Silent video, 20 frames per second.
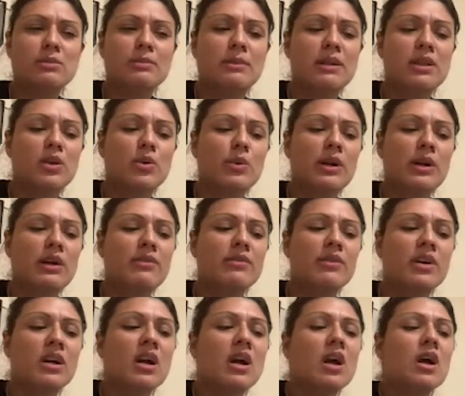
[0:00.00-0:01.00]
a month or
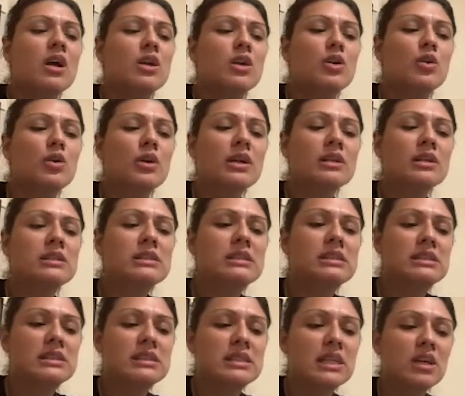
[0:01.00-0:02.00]
whatever, you can
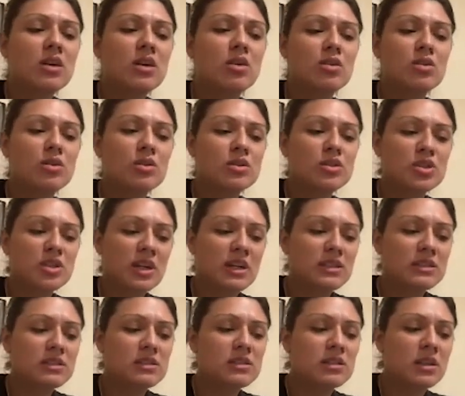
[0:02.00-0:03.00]
still
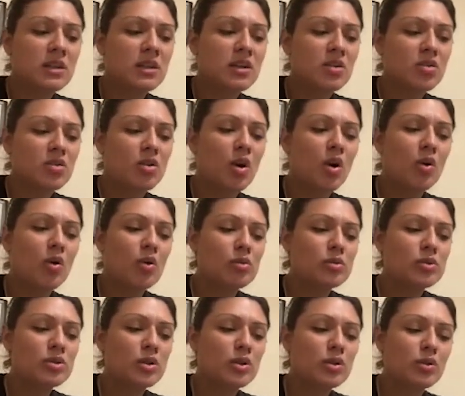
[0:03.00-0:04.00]
just
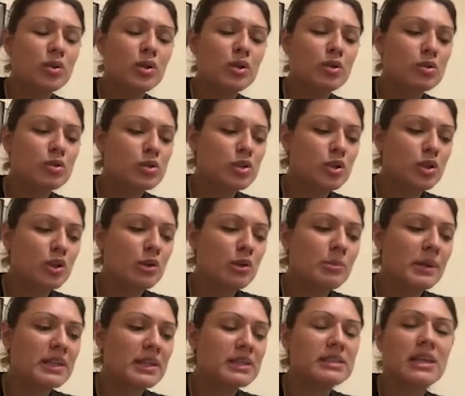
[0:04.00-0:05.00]
go to YouTube
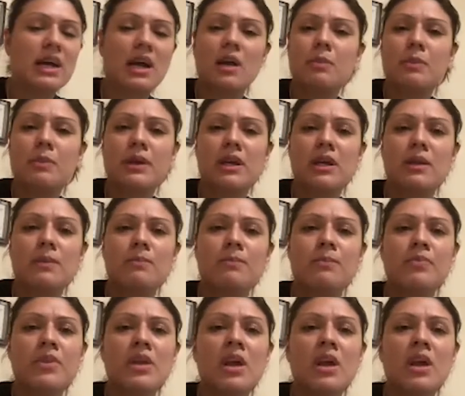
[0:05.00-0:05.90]
and type in